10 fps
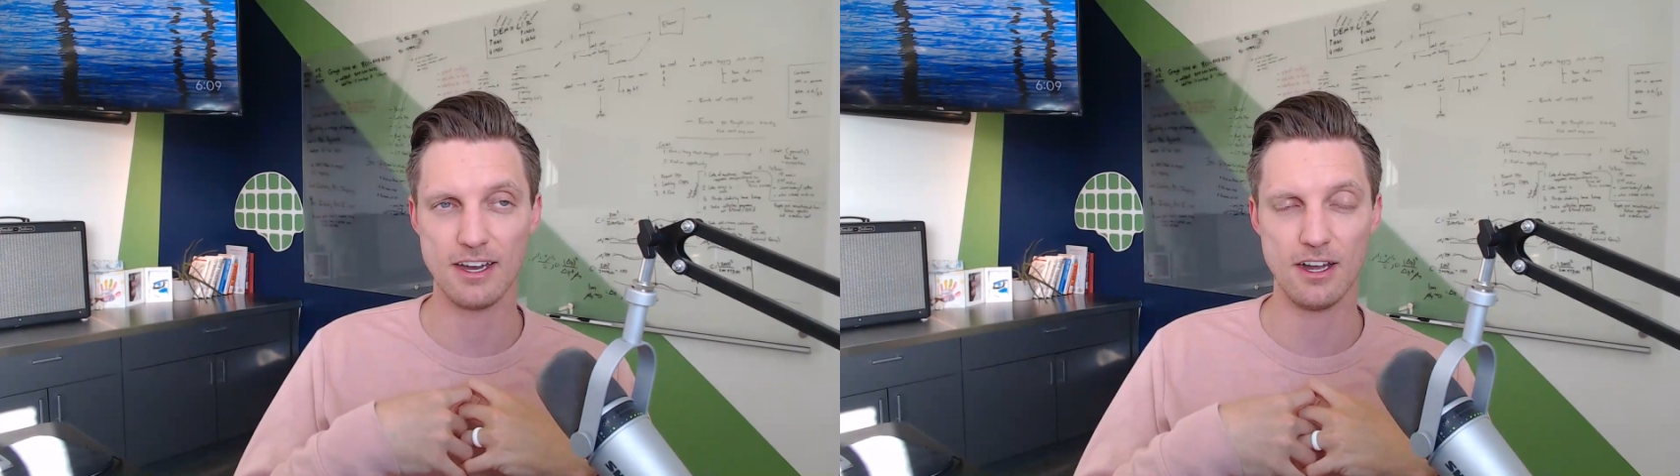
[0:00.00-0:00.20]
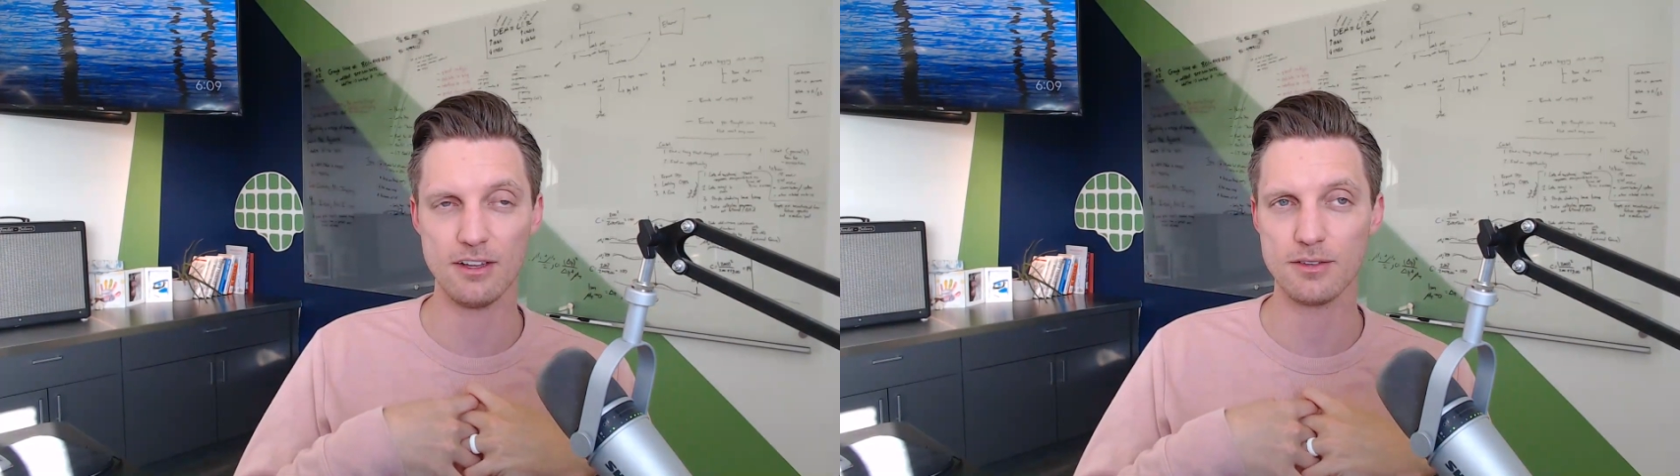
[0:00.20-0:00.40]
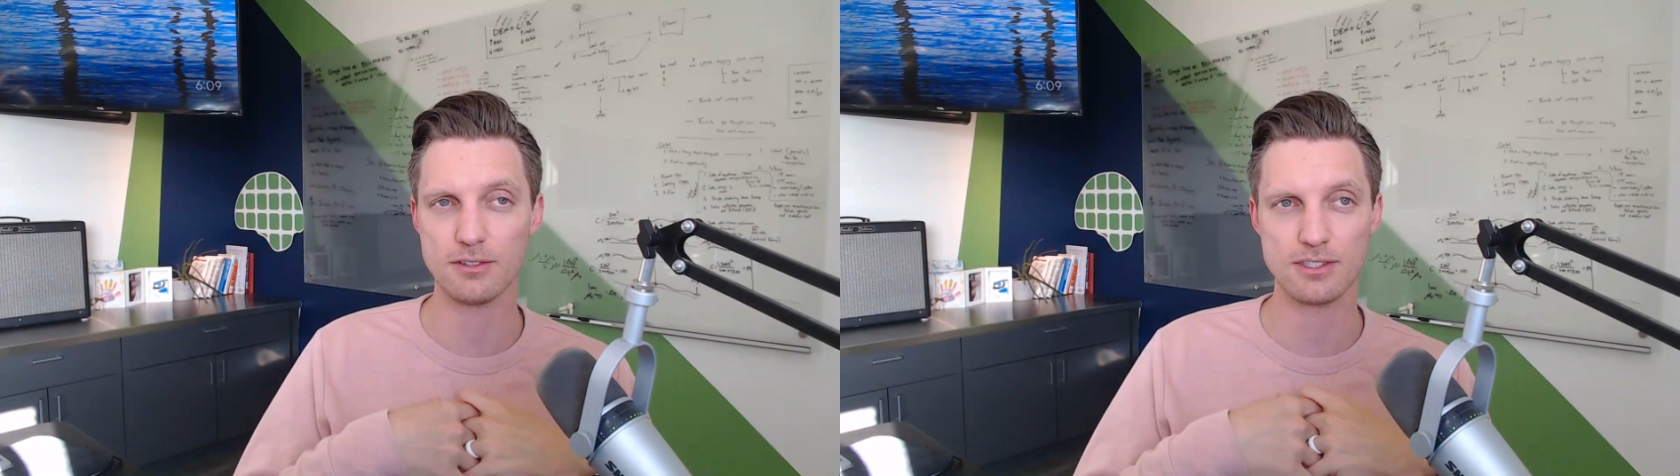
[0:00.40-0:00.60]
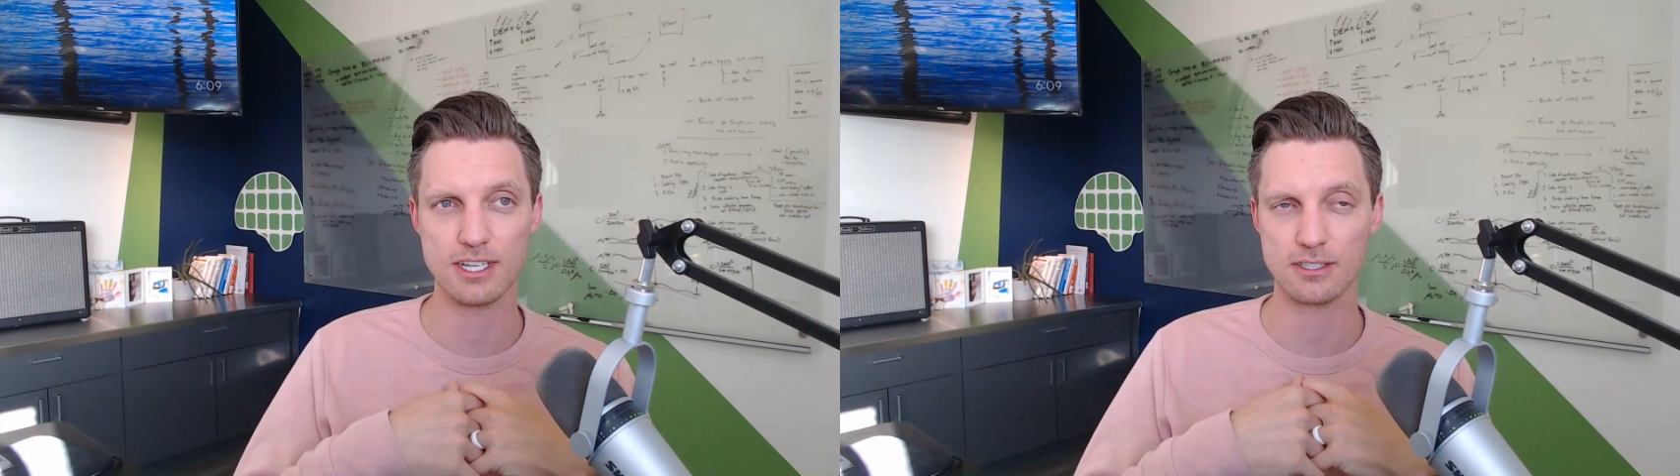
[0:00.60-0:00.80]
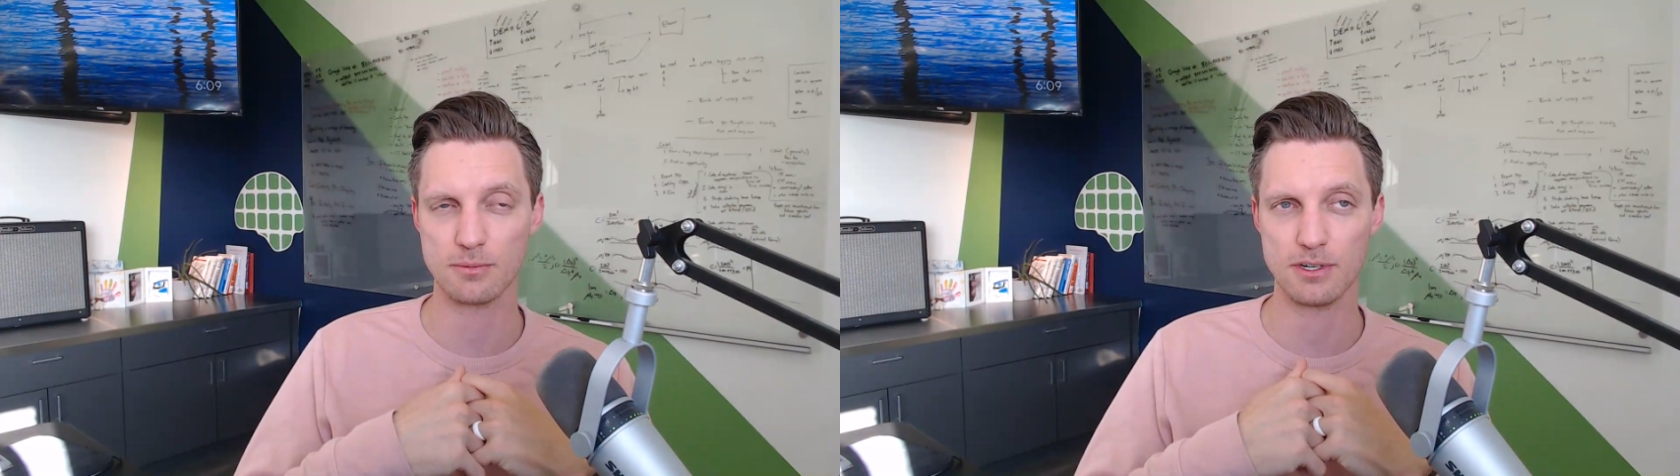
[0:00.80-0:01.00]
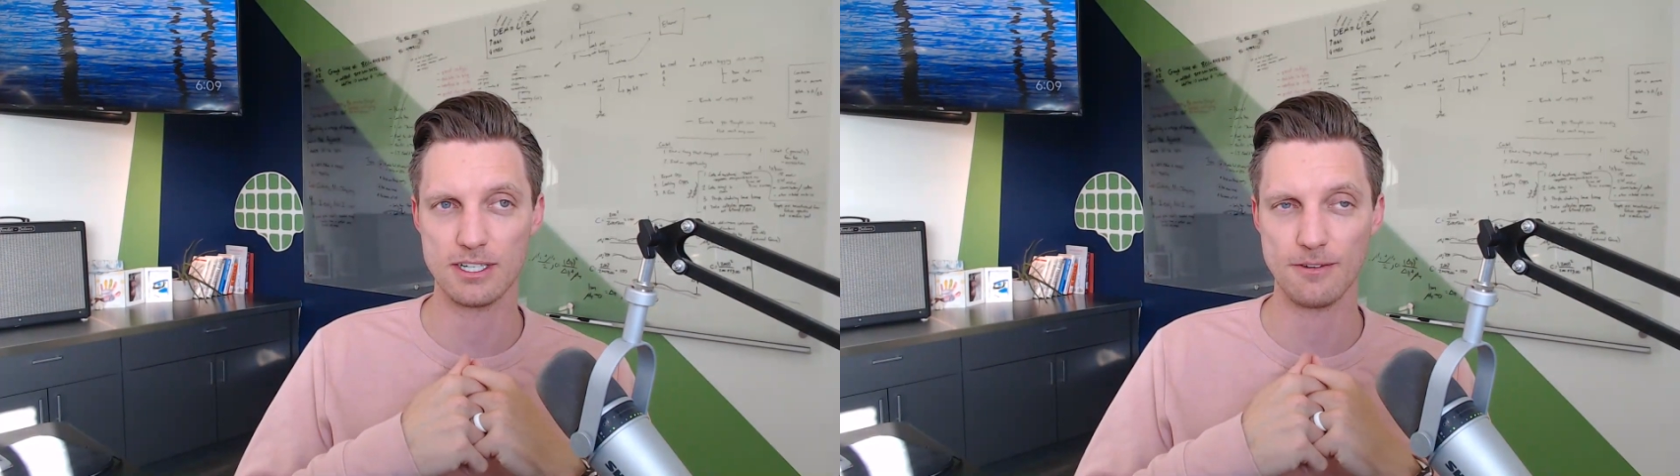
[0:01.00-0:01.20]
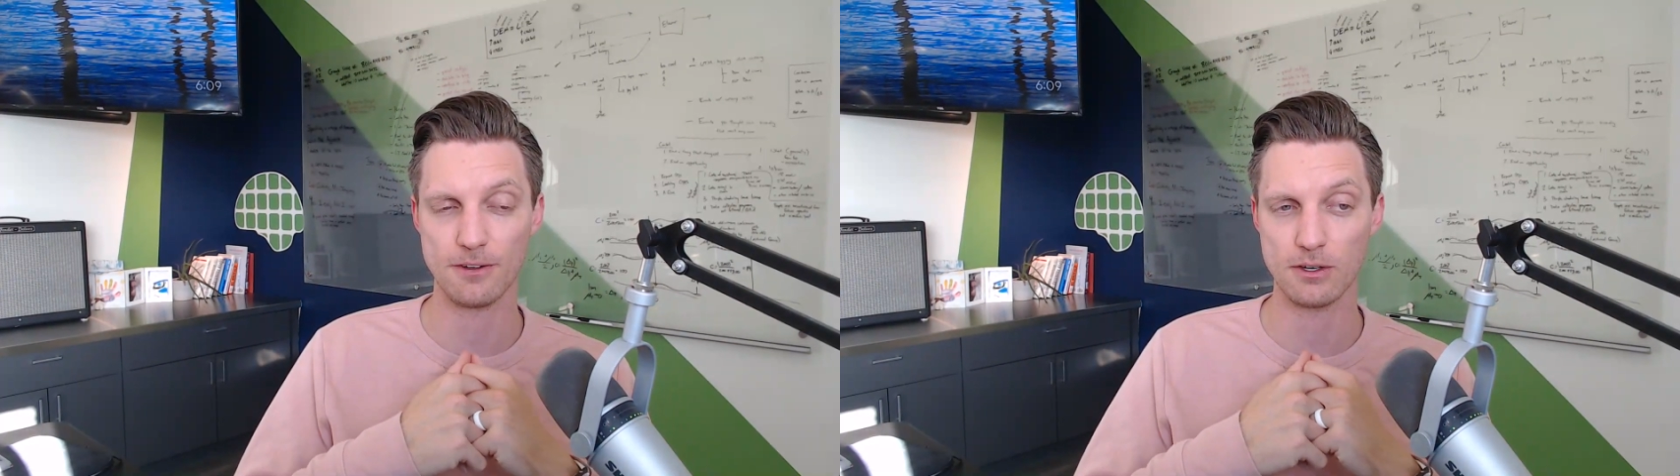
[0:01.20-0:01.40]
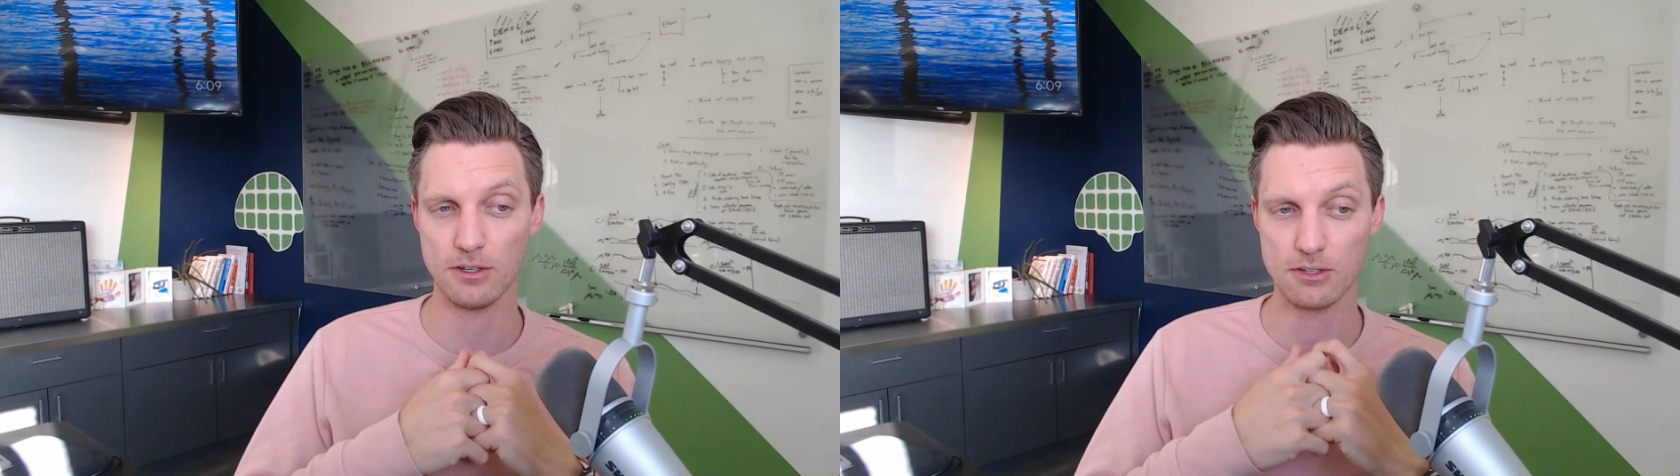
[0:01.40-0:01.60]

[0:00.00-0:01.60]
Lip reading: All of those things are pretty difficult.